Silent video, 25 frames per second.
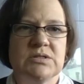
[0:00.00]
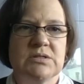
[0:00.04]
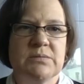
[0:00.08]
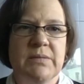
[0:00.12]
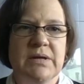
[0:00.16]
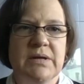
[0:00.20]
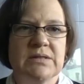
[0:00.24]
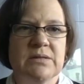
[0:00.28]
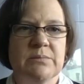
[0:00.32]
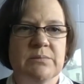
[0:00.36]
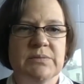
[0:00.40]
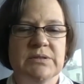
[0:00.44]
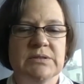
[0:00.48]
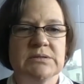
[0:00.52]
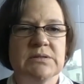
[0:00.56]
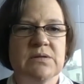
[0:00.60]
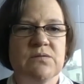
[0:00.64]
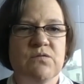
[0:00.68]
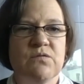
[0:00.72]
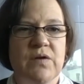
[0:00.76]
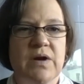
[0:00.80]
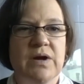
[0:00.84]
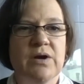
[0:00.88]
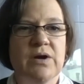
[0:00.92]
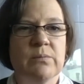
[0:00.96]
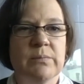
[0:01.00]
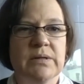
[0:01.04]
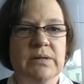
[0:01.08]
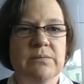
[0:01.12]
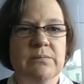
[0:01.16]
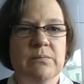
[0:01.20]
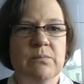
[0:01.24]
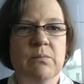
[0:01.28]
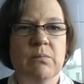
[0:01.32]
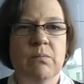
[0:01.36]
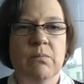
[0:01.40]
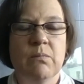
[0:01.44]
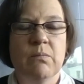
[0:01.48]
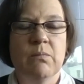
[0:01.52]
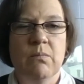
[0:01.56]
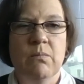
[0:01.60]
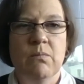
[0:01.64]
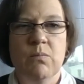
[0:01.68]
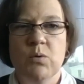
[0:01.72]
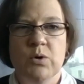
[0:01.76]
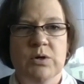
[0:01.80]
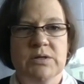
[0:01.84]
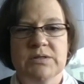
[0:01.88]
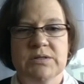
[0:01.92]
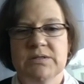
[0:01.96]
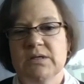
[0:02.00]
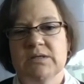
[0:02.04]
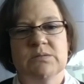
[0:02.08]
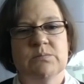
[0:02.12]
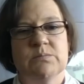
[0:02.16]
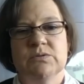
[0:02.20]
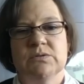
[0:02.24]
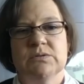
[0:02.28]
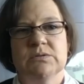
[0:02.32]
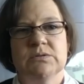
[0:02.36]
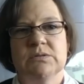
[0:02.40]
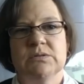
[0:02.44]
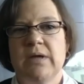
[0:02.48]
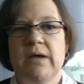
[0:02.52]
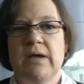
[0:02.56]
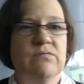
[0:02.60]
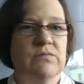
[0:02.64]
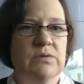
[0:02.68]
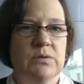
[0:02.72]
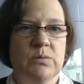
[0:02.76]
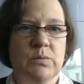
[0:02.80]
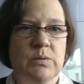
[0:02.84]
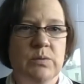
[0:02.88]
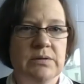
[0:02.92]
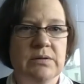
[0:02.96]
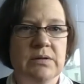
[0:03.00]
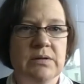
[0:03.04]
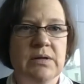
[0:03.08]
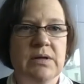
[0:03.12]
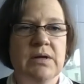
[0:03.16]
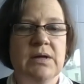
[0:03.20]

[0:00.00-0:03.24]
to make the built environment more accessible to everyone.